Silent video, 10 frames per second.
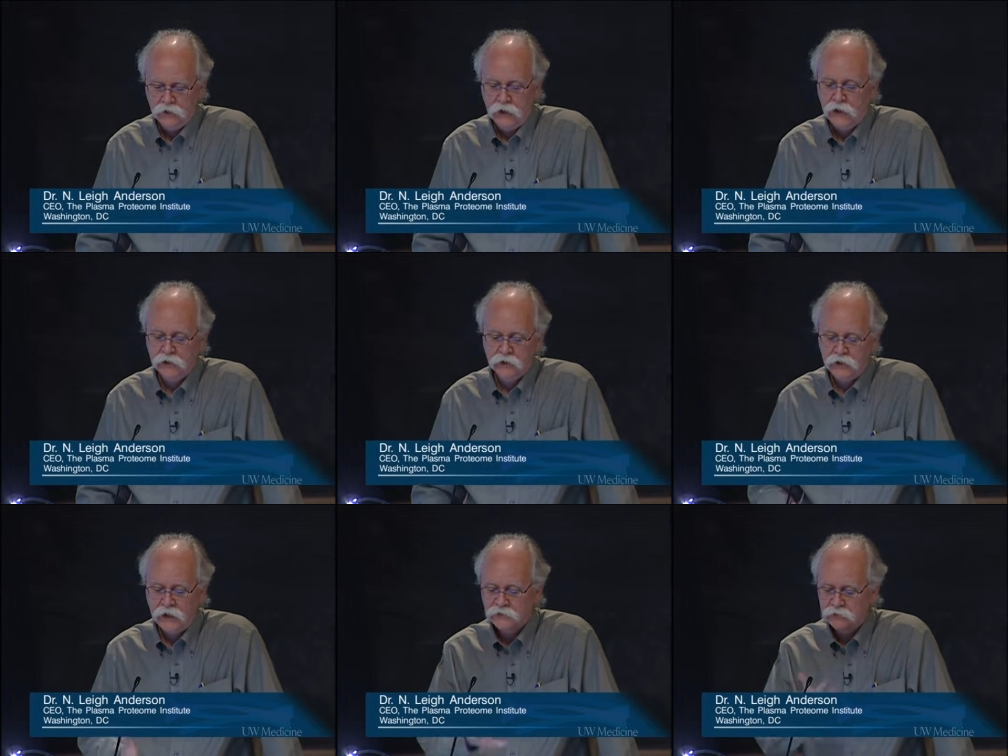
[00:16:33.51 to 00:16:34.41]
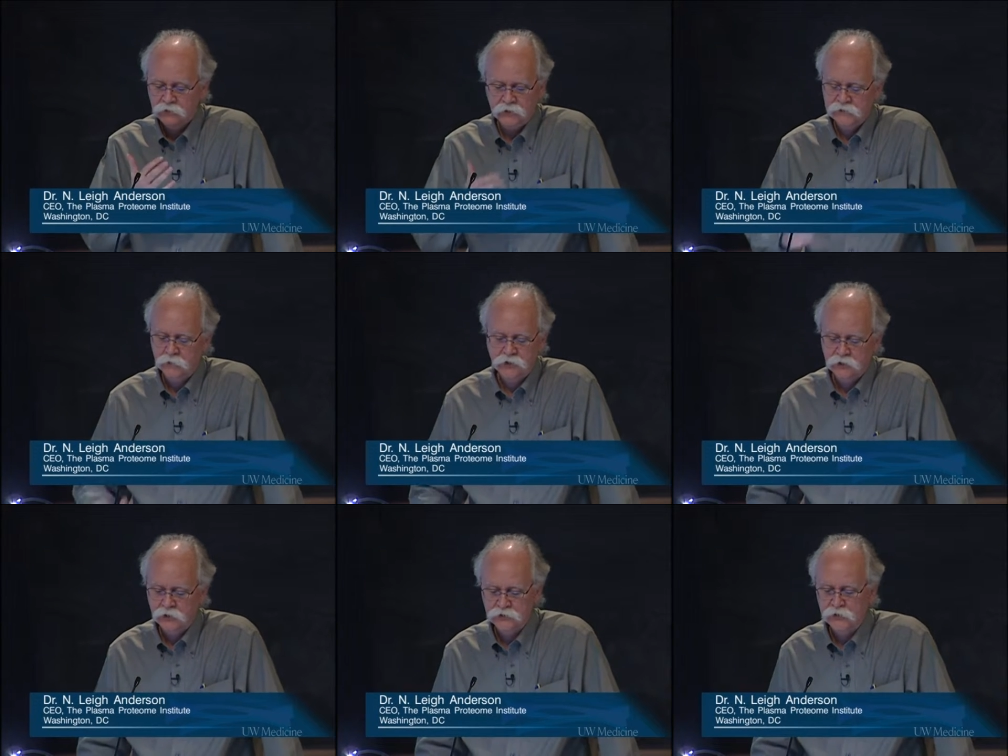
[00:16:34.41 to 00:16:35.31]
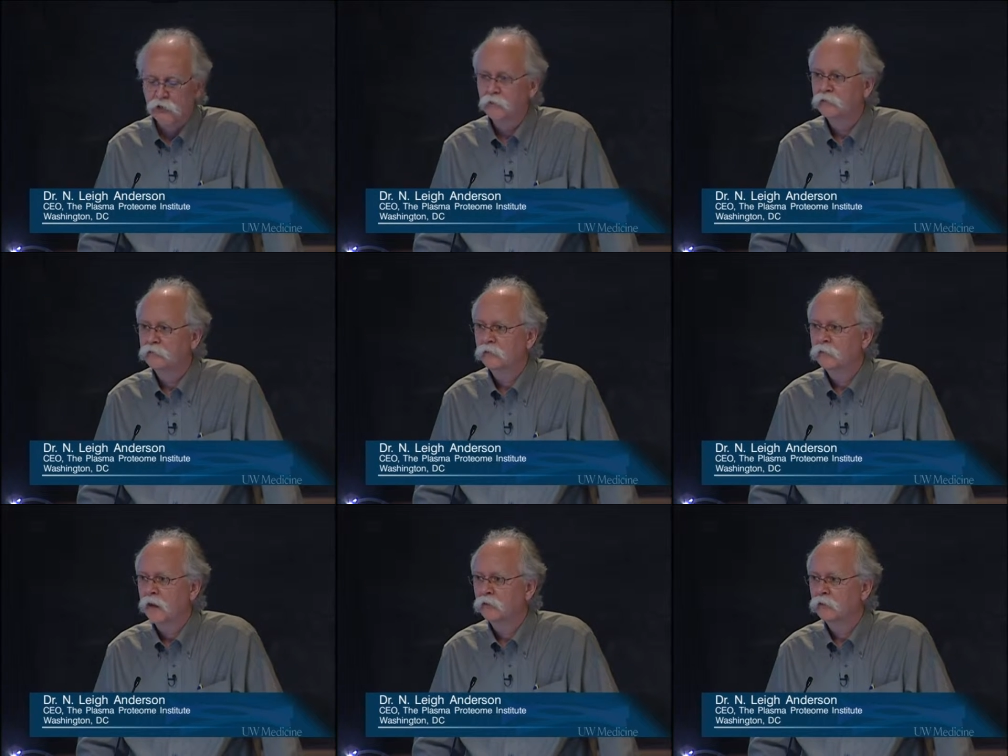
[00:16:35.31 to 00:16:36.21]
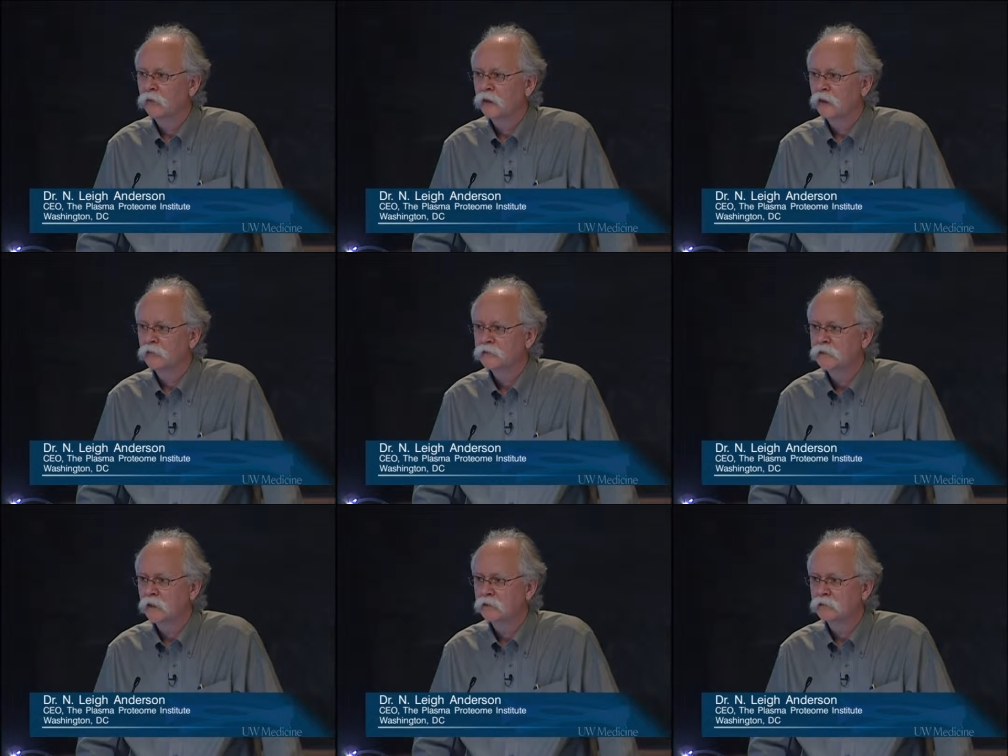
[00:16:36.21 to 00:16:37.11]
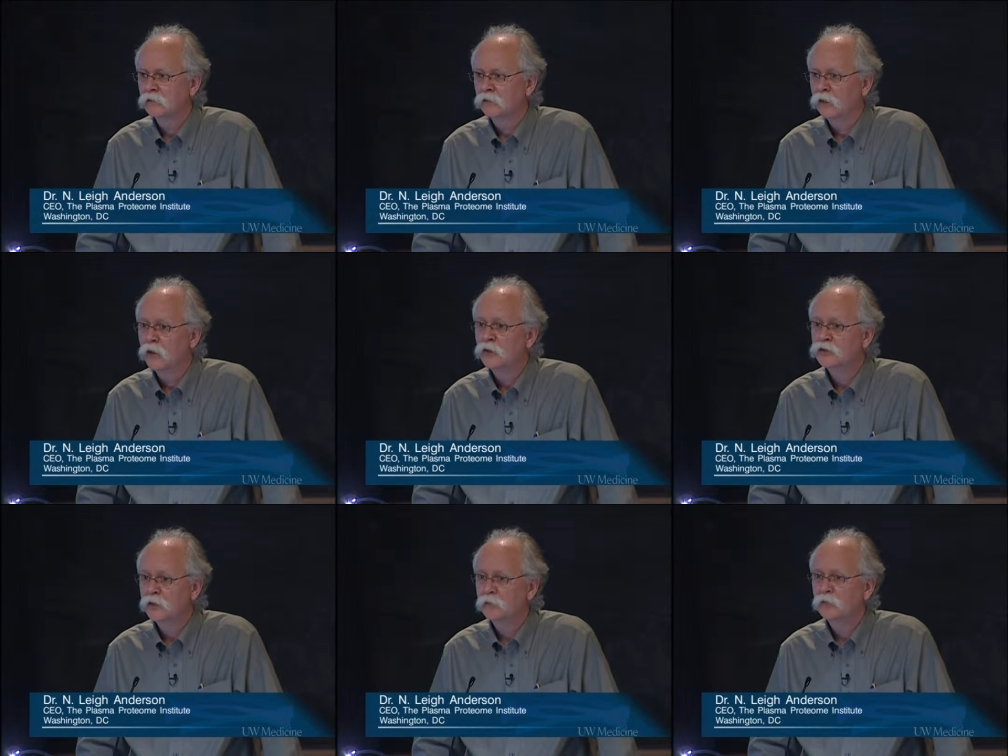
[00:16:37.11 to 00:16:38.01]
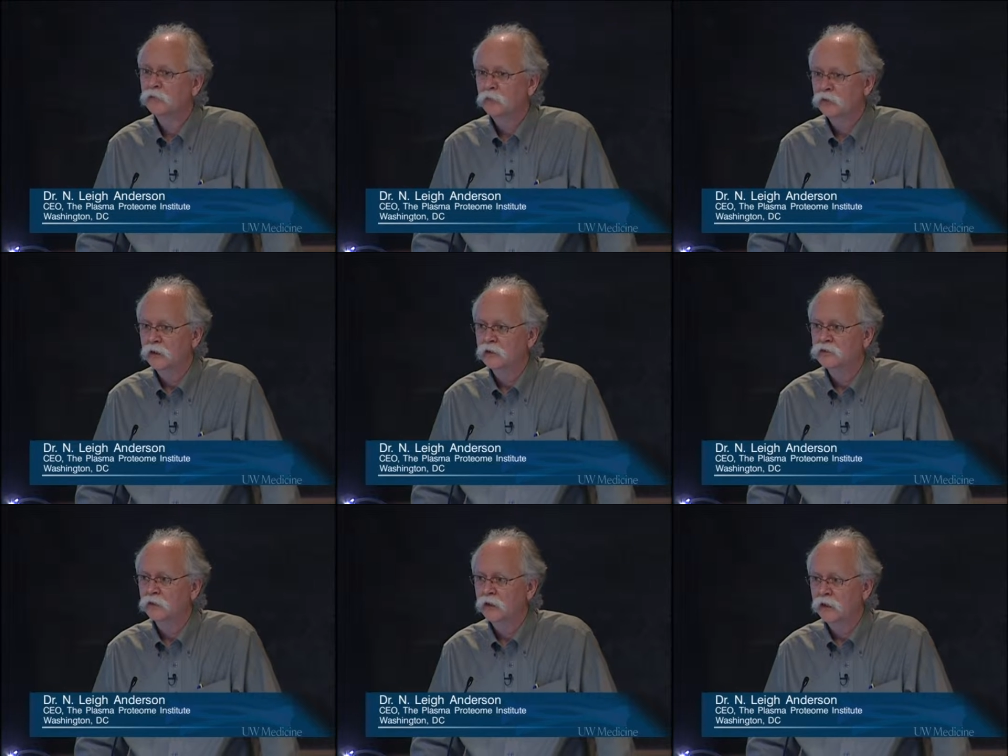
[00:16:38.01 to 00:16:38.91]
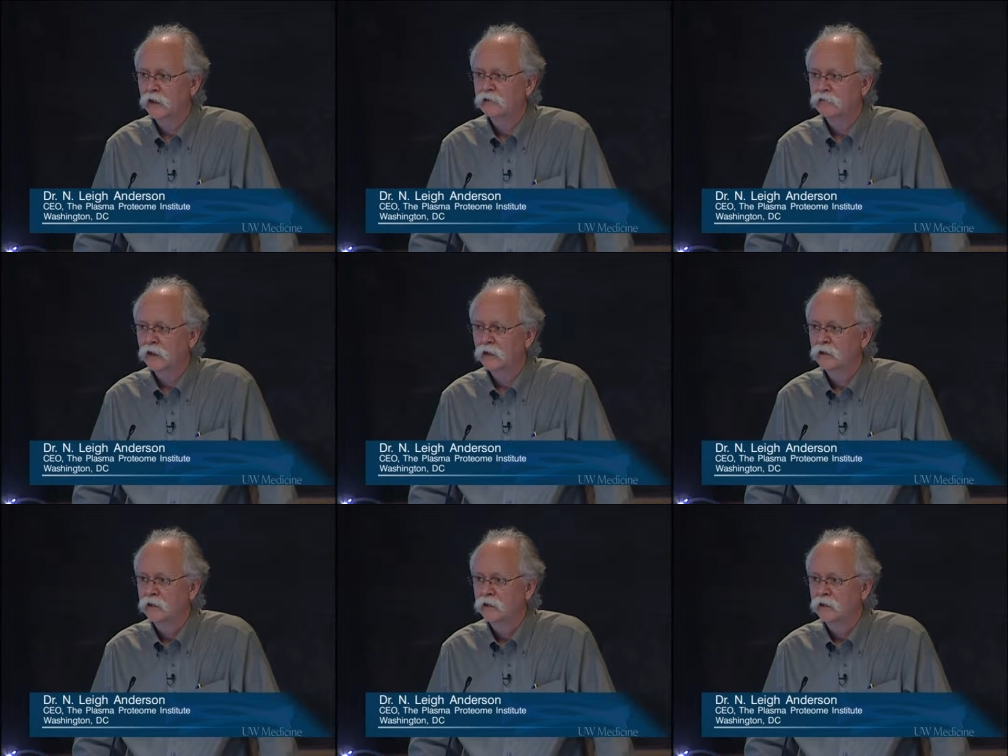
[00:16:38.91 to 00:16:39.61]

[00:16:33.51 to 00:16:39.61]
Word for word: And in cancer, it's a much larger number from microarray and other studies. There are a large number of proteins you can identify